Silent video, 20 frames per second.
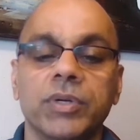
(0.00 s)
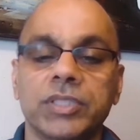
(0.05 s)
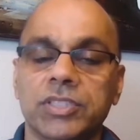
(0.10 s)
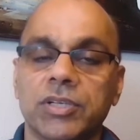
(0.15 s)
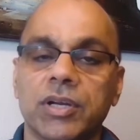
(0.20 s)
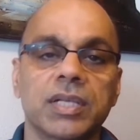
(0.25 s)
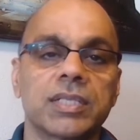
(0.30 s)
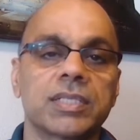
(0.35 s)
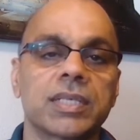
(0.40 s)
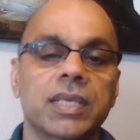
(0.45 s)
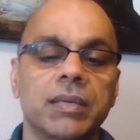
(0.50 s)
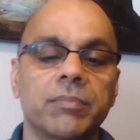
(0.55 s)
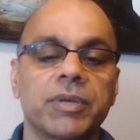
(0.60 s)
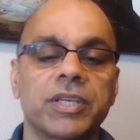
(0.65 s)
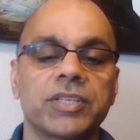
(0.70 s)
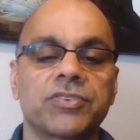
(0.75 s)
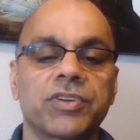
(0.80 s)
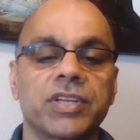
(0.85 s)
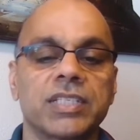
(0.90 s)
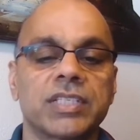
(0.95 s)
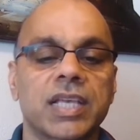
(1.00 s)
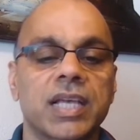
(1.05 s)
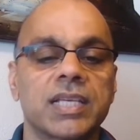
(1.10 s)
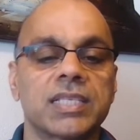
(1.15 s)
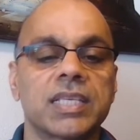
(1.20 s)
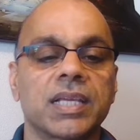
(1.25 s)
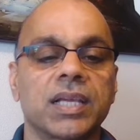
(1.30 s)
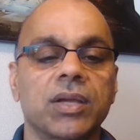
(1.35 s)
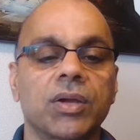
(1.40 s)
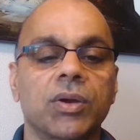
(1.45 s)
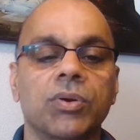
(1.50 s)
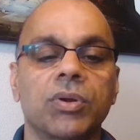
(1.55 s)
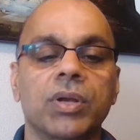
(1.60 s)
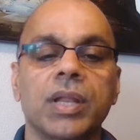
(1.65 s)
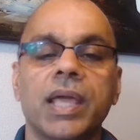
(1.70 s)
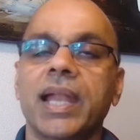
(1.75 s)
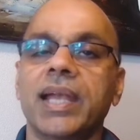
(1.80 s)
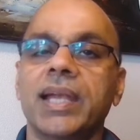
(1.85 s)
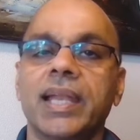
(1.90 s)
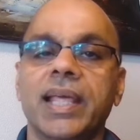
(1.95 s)
which runs image resizing
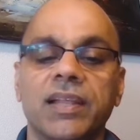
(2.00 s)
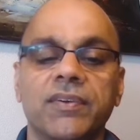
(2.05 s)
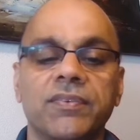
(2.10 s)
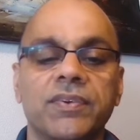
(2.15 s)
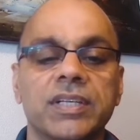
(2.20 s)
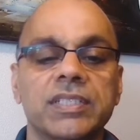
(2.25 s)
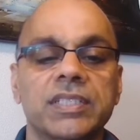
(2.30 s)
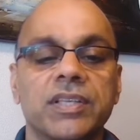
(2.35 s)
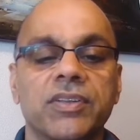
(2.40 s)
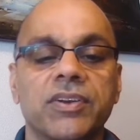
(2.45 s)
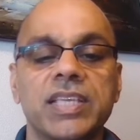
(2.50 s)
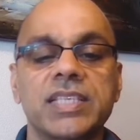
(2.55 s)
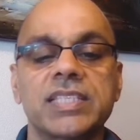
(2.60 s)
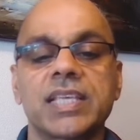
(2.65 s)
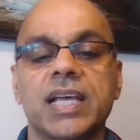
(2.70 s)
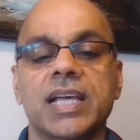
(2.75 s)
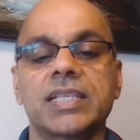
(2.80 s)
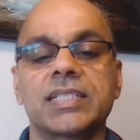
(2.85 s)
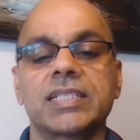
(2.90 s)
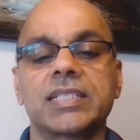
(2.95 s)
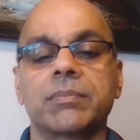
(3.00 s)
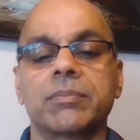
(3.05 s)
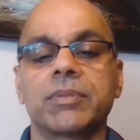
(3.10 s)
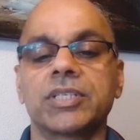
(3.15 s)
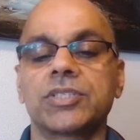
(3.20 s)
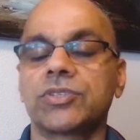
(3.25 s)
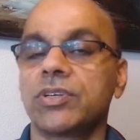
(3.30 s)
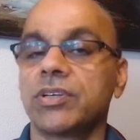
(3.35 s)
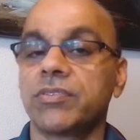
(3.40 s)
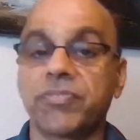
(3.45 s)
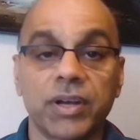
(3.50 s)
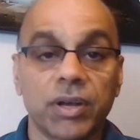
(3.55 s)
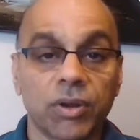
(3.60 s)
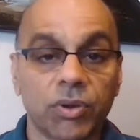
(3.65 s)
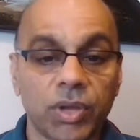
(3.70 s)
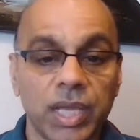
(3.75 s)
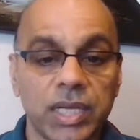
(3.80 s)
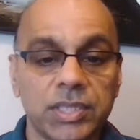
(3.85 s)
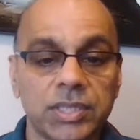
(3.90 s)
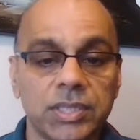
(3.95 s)
code and delivers the resized image to different
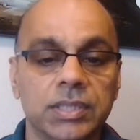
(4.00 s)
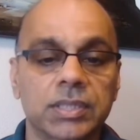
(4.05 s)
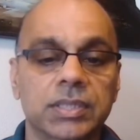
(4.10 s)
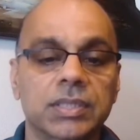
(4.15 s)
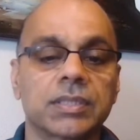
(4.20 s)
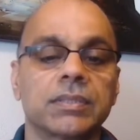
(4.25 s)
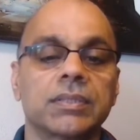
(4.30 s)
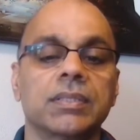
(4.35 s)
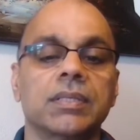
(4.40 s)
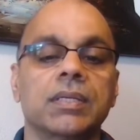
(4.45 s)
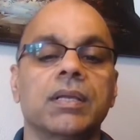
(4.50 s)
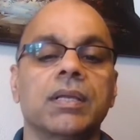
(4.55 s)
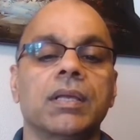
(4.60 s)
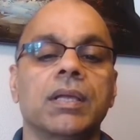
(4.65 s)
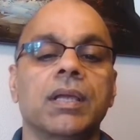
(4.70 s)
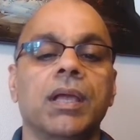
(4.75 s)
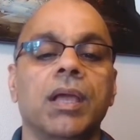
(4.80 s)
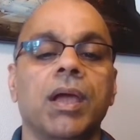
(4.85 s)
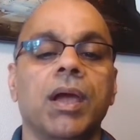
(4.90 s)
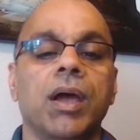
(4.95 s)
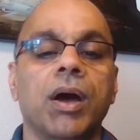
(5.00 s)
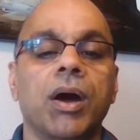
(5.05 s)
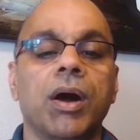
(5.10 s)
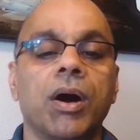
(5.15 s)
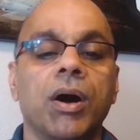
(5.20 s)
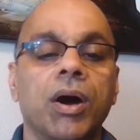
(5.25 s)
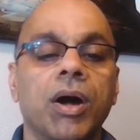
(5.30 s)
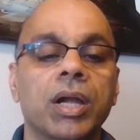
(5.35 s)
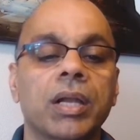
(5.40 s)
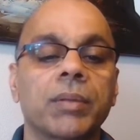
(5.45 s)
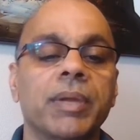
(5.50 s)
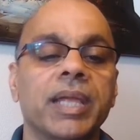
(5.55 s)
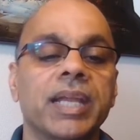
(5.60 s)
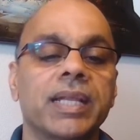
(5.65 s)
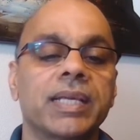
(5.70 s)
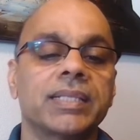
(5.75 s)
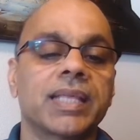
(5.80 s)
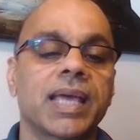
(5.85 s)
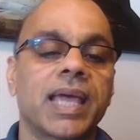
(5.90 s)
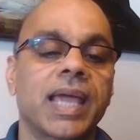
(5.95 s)
locations.
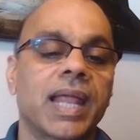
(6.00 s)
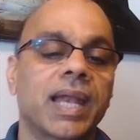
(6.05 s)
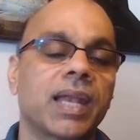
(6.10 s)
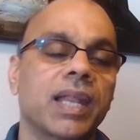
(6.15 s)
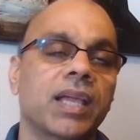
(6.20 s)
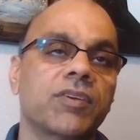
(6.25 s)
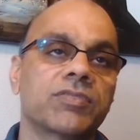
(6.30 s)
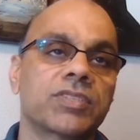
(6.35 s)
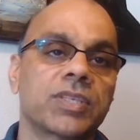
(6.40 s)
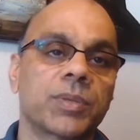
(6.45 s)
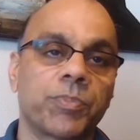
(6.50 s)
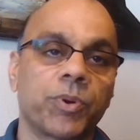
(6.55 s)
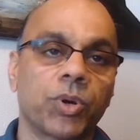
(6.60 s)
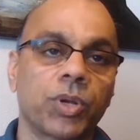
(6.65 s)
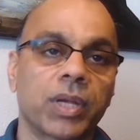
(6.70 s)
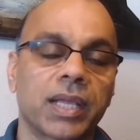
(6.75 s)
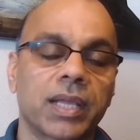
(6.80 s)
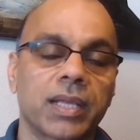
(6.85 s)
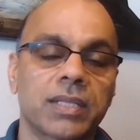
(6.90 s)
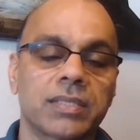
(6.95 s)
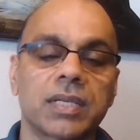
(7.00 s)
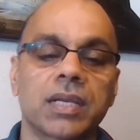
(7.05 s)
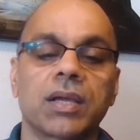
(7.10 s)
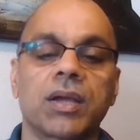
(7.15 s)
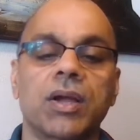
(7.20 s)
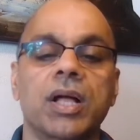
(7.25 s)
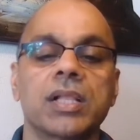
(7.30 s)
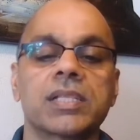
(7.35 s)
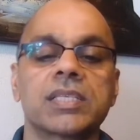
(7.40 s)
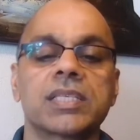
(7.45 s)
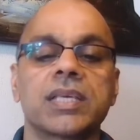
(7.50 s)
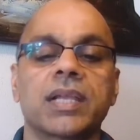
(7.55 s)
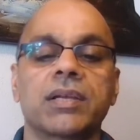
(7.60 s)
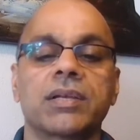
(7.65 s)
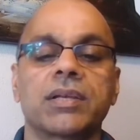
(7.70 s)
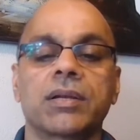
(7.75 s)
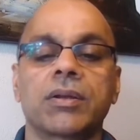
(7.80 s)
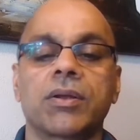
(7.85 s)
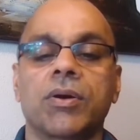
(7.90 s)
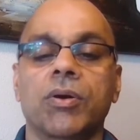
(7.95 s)
Automating the handling of support tickets in a call
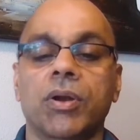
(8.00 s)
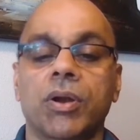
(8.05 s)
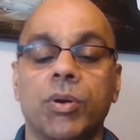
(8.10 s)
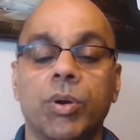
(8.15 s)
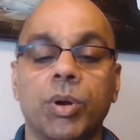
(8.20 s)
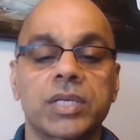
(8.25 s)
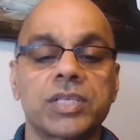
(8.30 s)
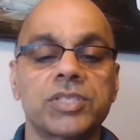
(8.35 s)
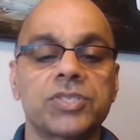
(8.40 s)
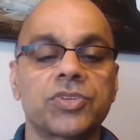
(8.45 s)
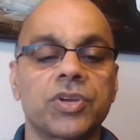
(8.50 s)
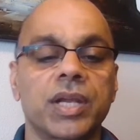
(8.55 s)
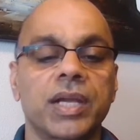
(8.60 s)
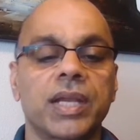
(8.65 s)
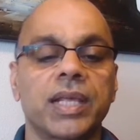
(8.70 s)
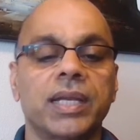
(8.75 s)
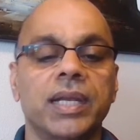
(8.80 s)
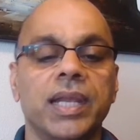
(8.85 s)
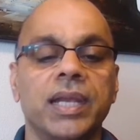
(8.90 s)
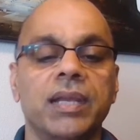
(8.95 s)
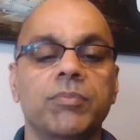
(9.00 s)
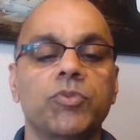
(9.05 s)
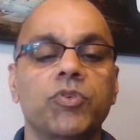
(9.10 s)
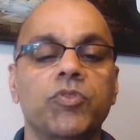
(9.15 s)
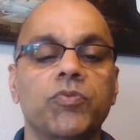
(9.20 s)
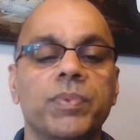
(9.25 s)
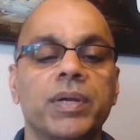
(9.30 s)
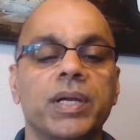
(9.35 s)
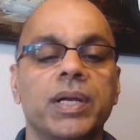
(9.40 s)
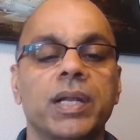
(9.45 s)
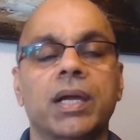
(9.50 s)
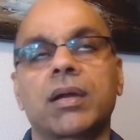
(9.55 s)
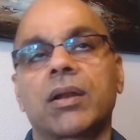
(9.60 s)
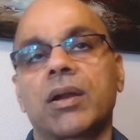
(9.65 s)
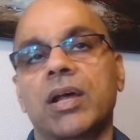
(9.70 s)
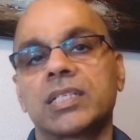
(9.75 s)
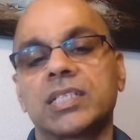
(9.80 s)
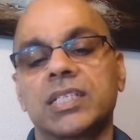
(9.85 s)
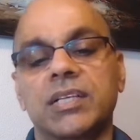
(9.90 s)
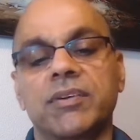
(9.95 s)
center or orchestrating data movement
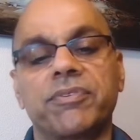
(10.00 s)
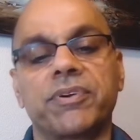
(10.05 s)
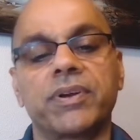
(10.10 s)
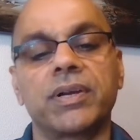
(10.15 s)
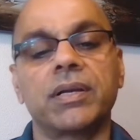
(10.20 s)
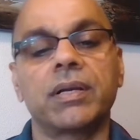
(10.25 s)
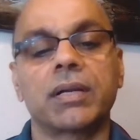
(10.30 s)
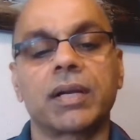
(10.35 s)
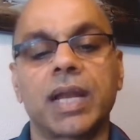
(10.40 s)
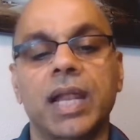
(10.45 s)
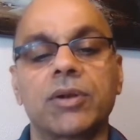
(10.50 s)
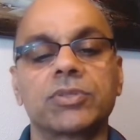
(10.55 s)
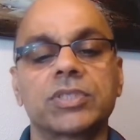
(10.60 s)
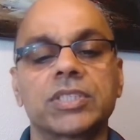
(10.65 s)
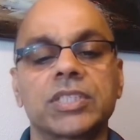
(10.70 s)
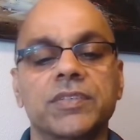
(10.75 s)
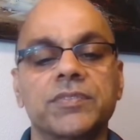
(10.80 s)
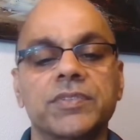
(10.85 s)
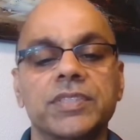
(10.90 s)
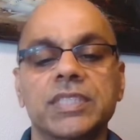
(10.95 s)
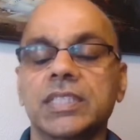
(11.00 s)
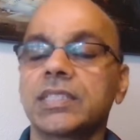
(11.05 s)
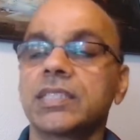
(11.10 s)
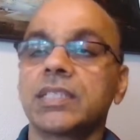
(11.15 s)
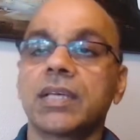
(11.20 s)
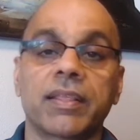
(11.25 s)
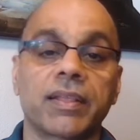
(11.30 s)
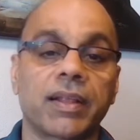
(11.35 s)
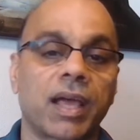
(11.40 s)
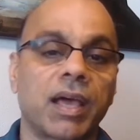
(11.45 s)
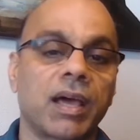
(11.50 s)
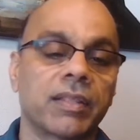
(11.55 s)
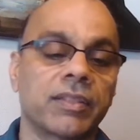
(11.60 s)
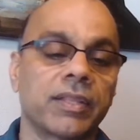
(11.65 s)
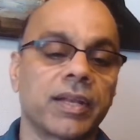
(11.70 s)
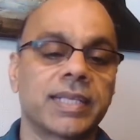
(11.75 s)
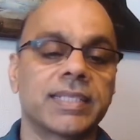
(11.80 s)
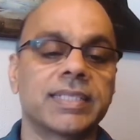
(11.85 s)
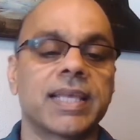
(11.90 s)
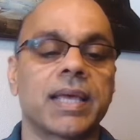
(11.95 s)
across different cloud services are
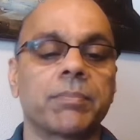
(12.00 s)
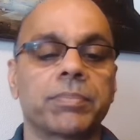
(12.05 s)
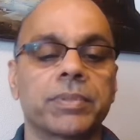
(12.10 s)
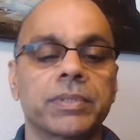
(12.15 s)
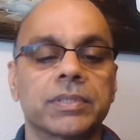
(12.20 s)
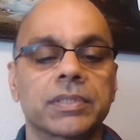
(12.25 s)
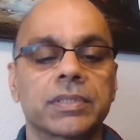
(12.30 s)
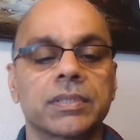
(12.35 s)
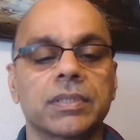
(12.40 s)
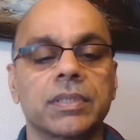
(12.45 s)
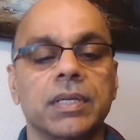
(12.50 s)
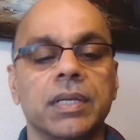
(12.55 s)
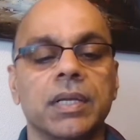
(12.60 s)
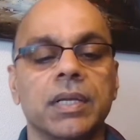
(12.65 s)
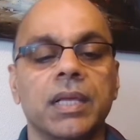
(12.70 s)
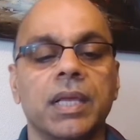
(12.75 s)
other examples.